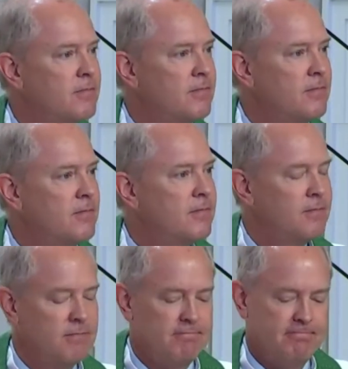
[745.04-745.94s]

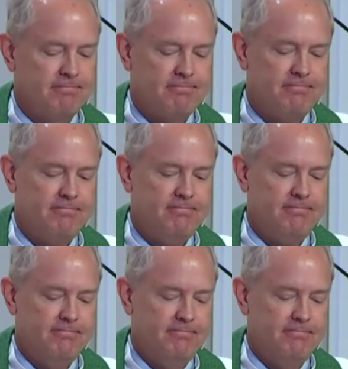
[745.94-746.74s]
(silence)